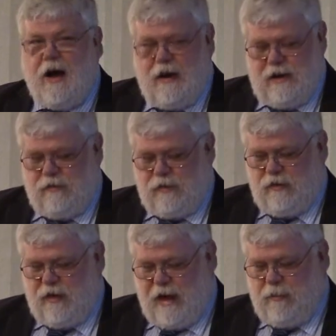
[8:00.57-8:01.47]
gives you an
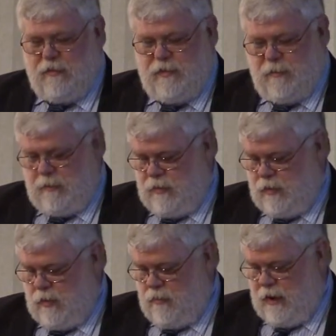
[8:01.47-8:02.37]
example of some of the
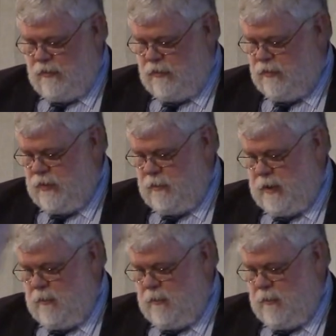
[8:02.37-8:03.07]
political pressures that are being